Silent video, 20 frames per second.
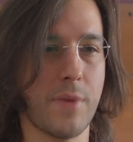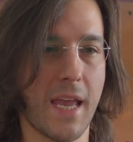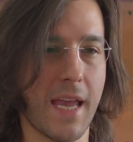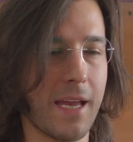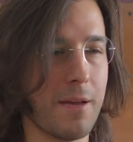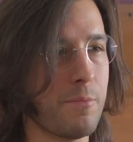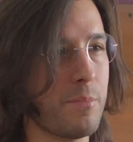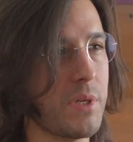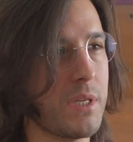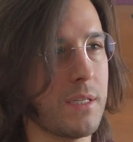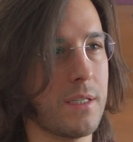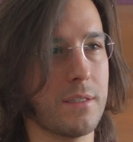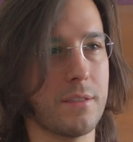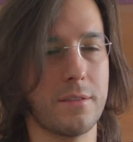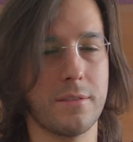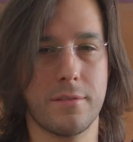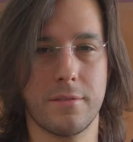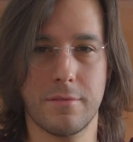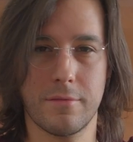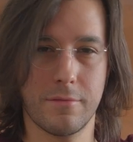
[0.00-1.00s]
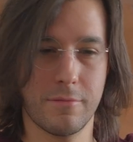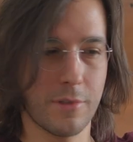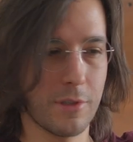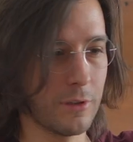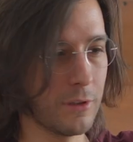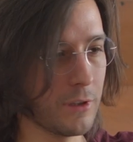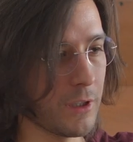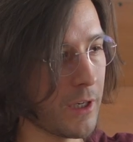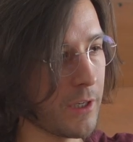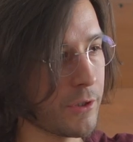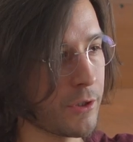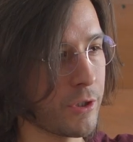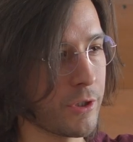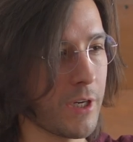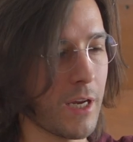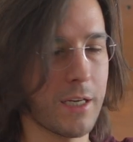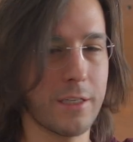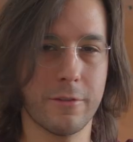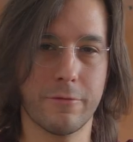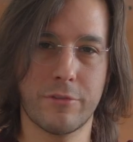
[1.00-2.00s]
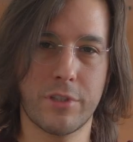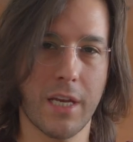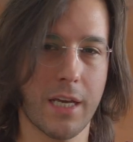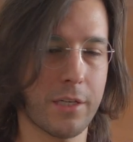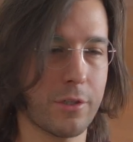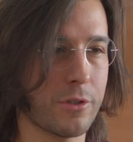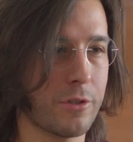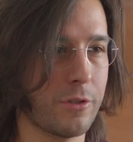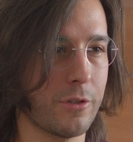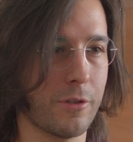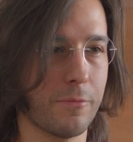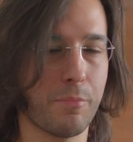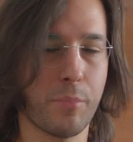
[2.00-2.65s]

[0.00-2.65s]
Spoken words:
ambient, lush kind of texture